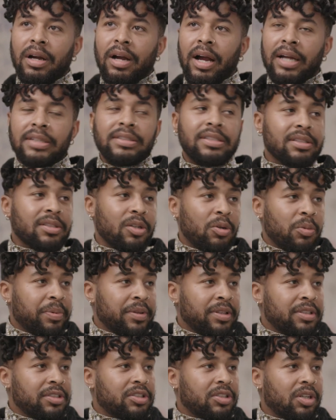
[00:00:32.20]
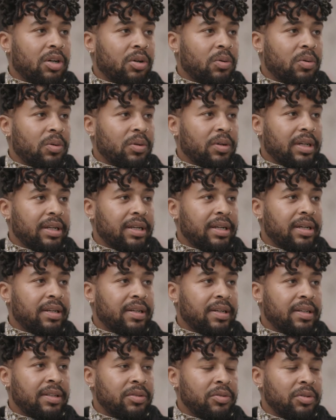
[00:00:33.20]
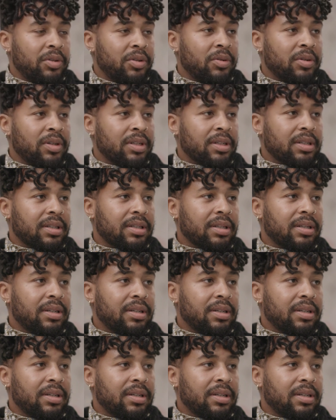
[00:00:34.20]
I just opened the show here in New York.